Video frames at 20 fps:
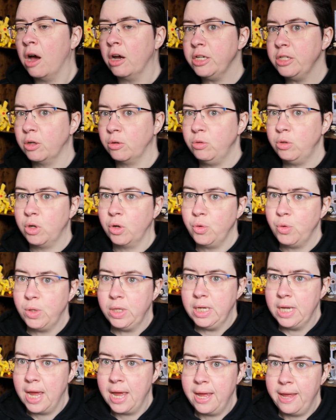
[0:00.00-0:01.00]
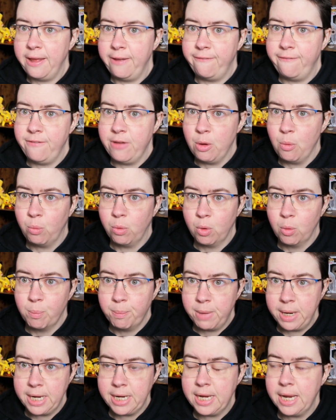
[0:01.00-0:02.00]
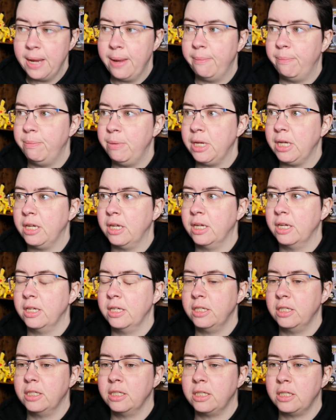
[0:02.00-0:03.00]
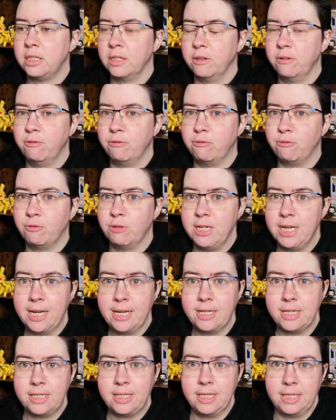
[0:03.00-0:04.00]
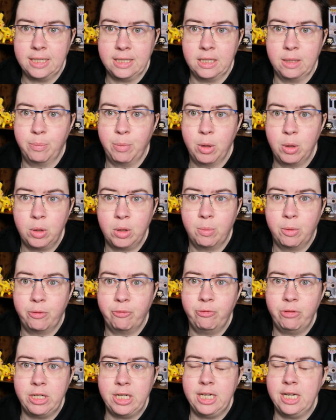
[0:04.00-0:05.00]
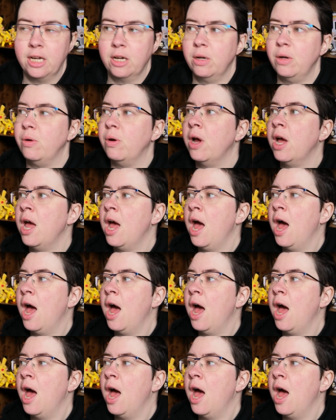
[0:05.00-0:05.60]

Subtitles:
I don't know yet if it will make it because of re-editing the Pokemon video,